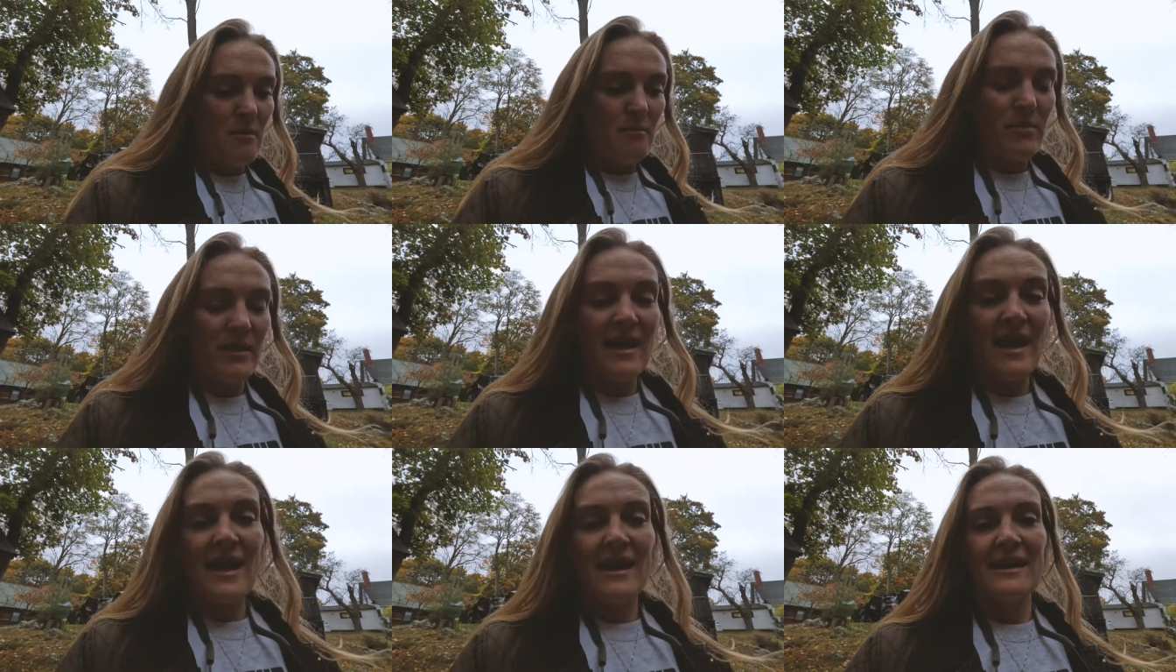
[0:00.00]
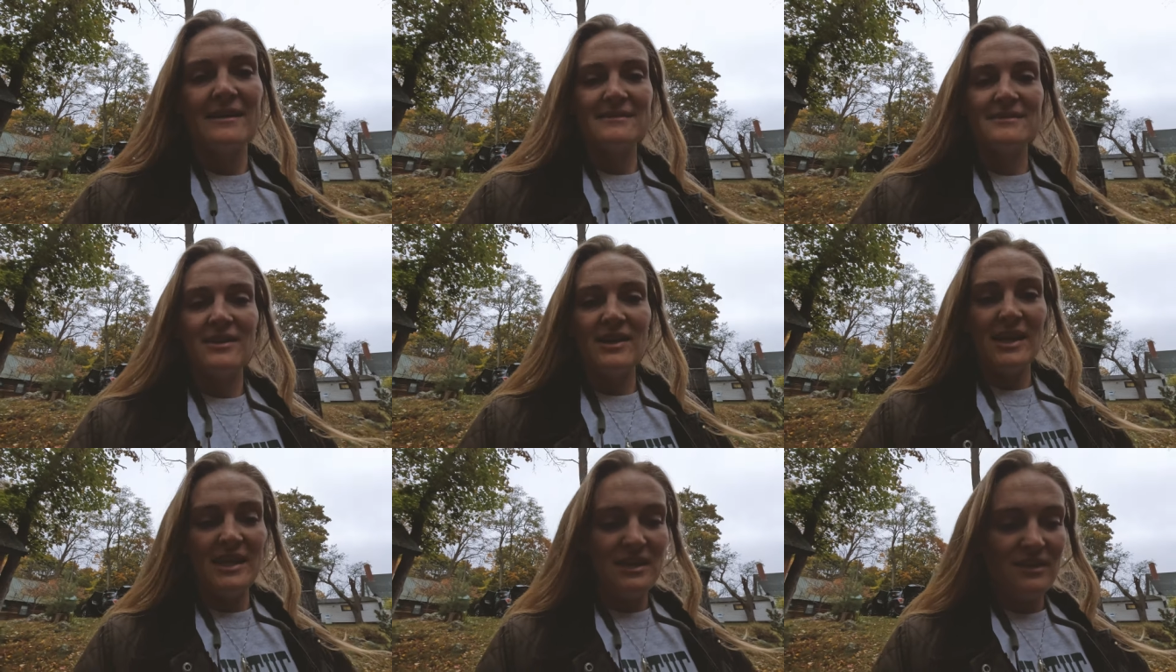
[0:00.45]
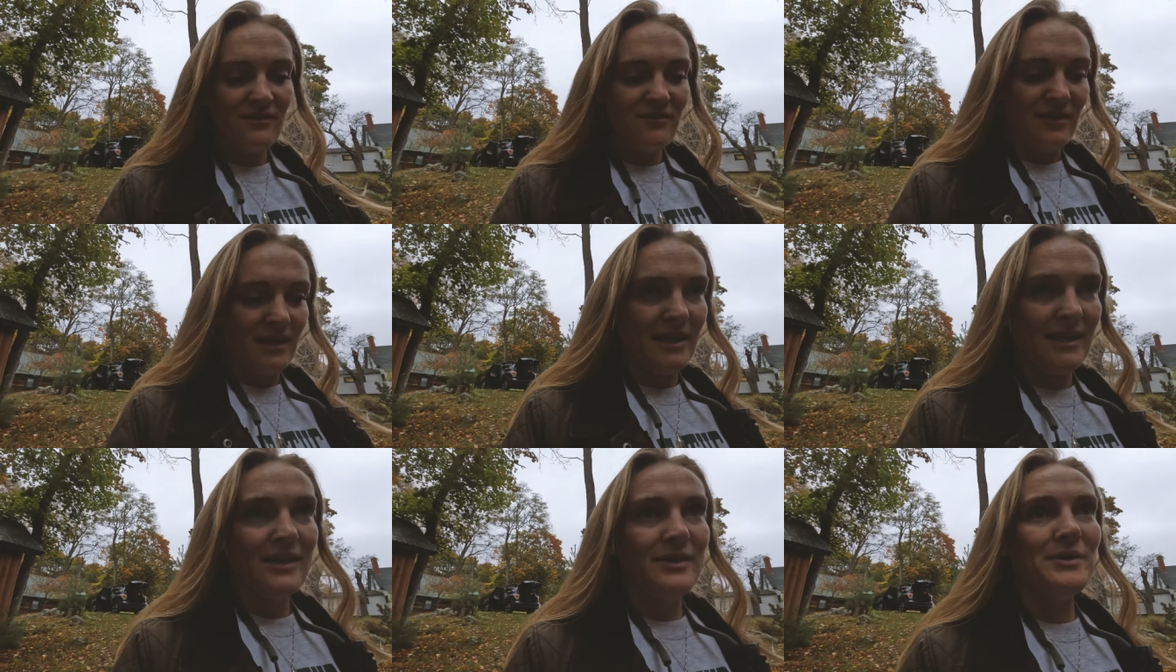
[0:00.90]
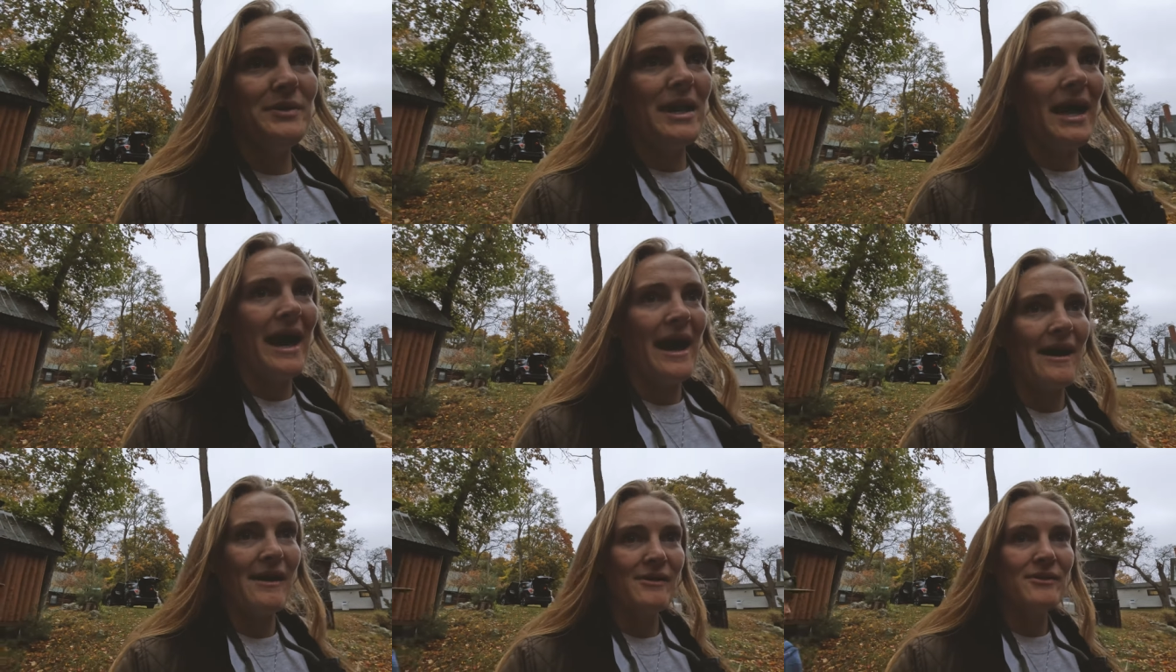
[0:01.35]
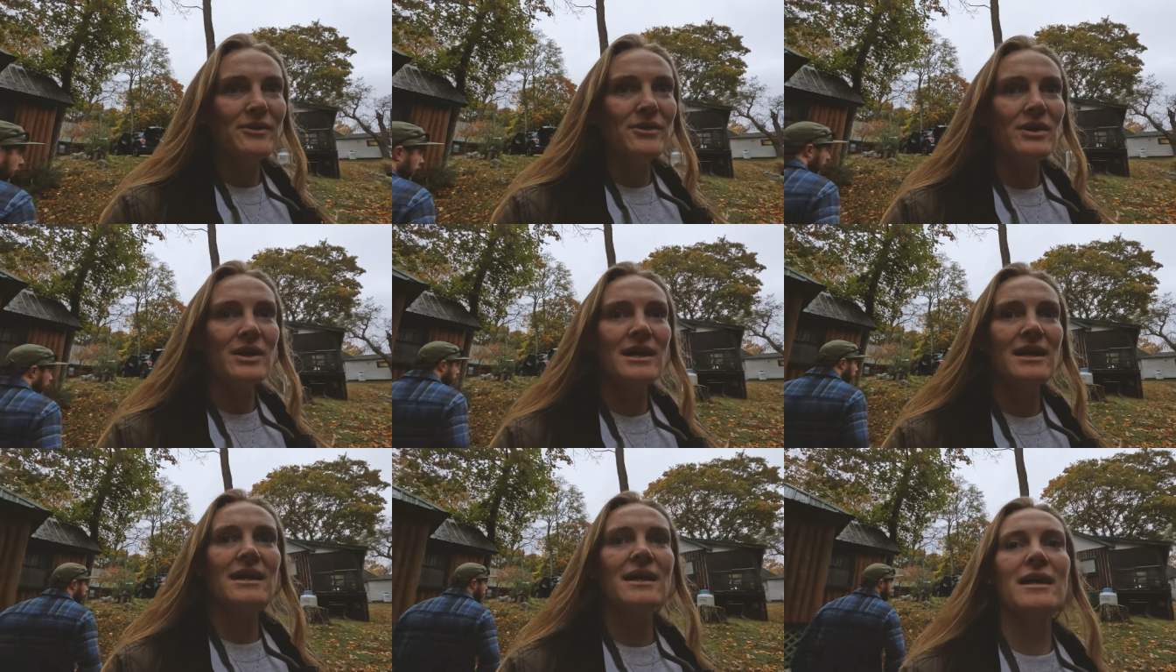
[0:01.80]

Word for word: but yeah, I guess I'll end the video now